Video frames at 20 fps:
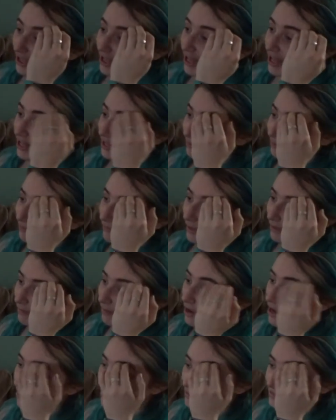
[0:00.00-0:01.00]
My
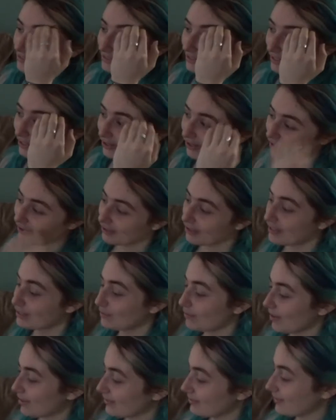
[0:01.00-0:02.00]
mom is here, and that's
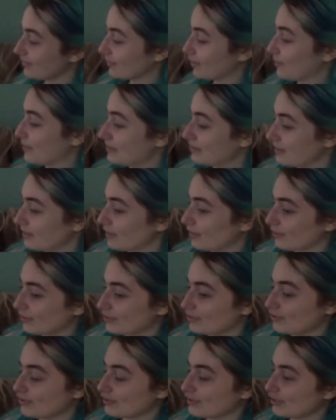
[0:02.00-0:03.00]
why Sisko is sitting here,
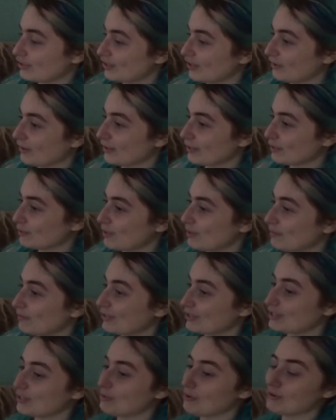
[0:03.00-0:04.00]
because she's in the chair next to it,
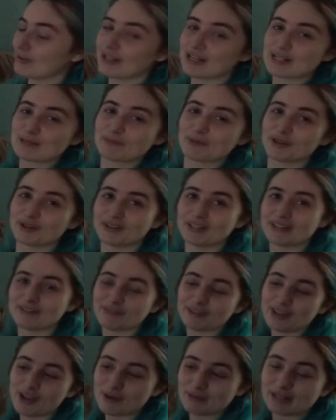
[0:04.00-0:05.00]
but she won't let us put her in the
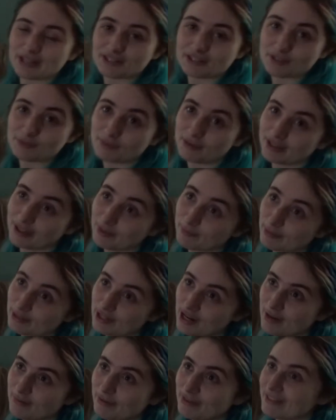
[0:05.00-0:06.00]
video because she's wearing her
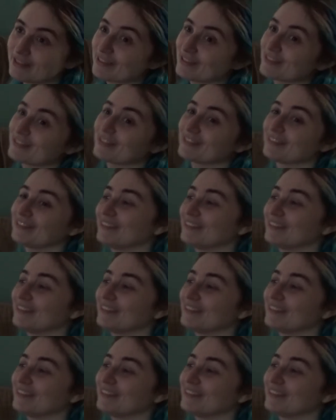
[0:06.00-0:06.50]
pajamas.